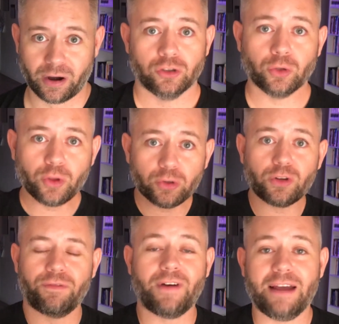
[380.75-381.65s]
So those
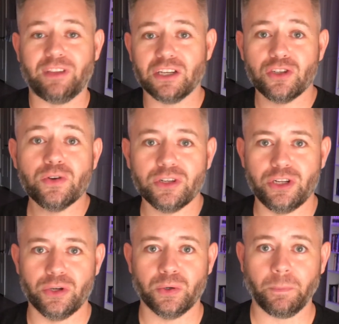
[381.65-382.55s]
are 5 things you can
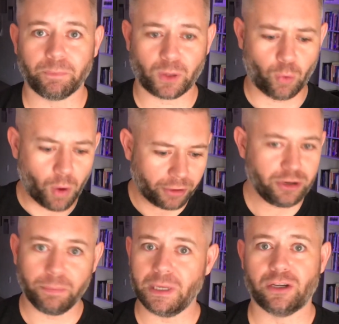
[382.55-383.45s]
do while
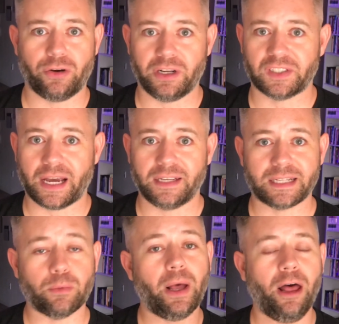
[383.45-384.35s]
you're being criticized
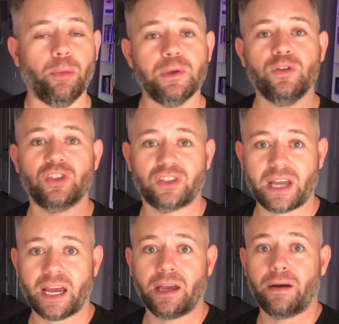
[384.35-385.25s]
that will help you
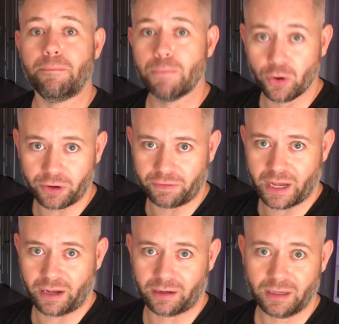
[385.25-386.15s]
stay
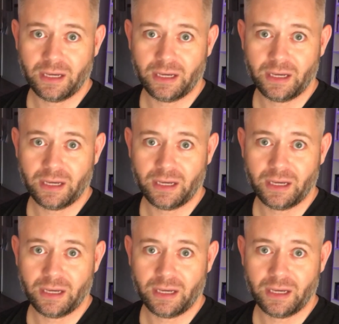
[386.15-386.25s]
motivated.